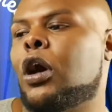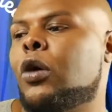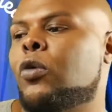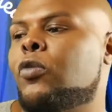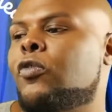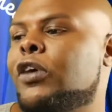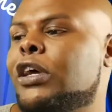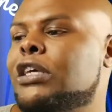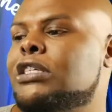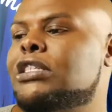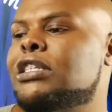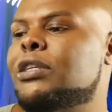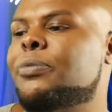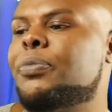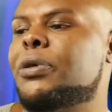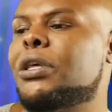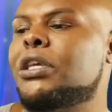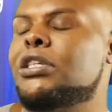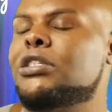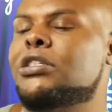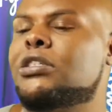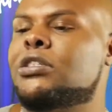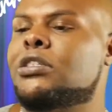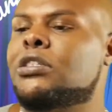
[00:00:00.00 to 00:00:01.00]
rest in
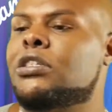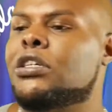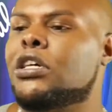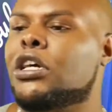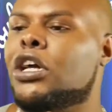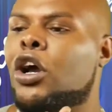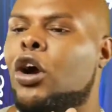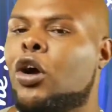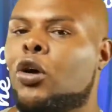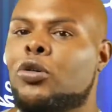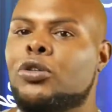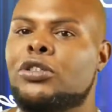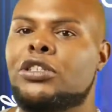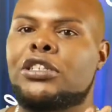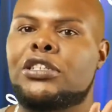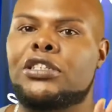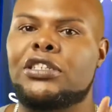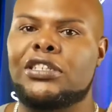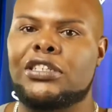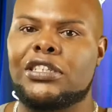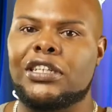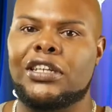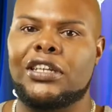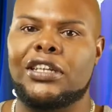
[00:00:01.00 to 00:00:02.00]
peace to Coach
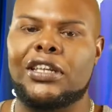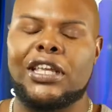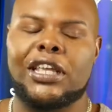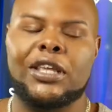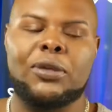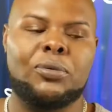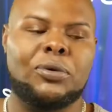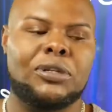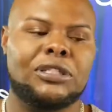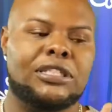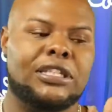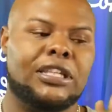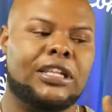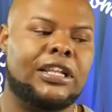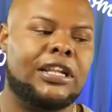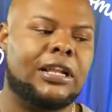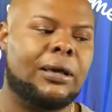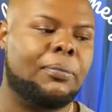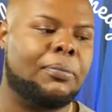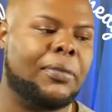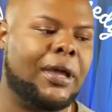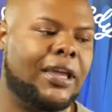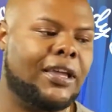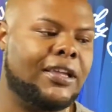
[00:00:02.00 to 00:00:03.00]
G. He was an
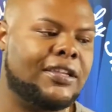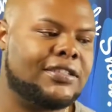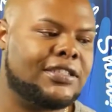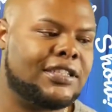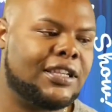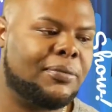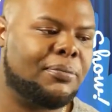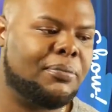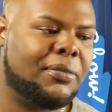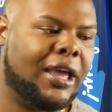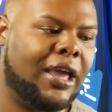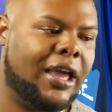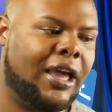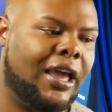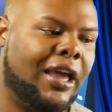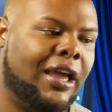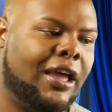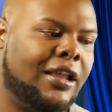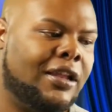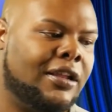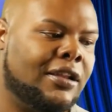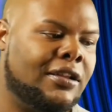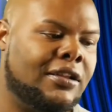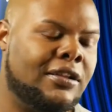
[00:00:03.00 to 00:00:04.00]
amazing
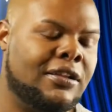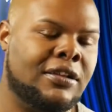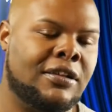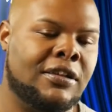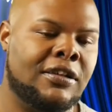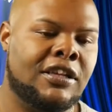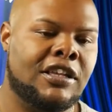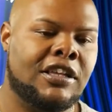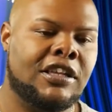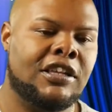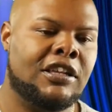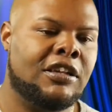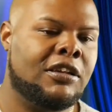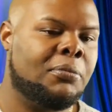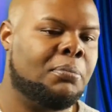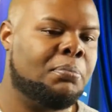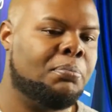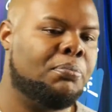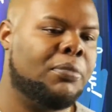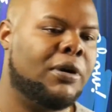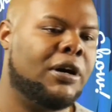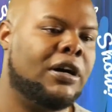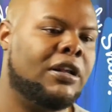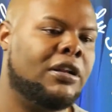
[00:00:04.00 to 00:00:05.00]
man,
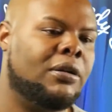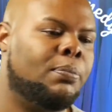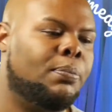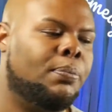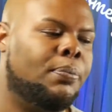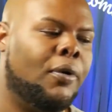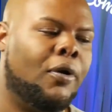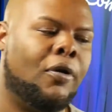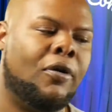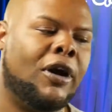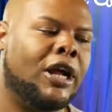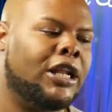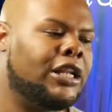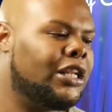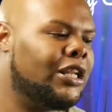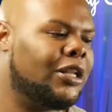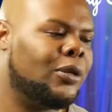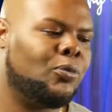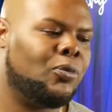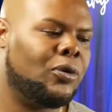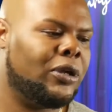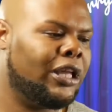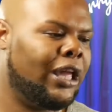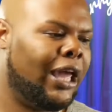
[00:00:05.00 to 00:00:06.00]
but boy
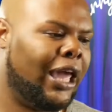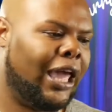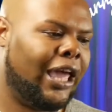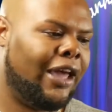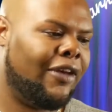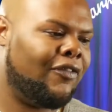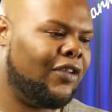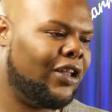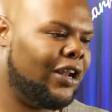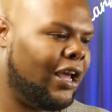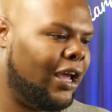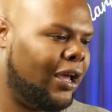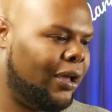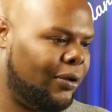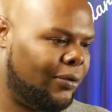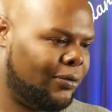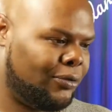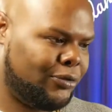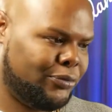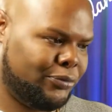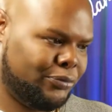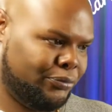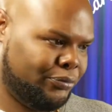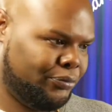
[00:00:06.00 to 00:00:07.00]
did we have it out.
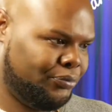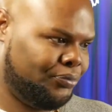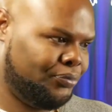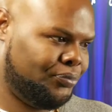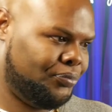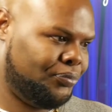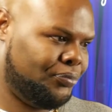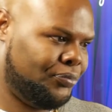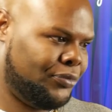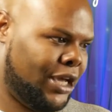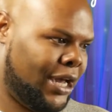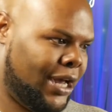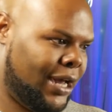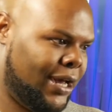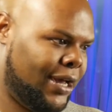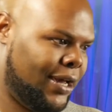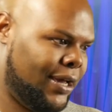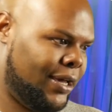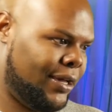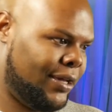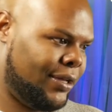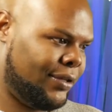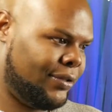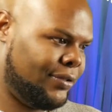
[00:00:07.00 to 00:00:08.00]

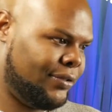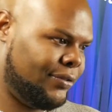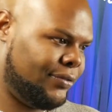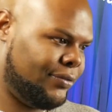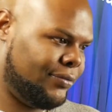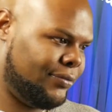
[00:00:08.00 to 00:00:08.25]
Huh?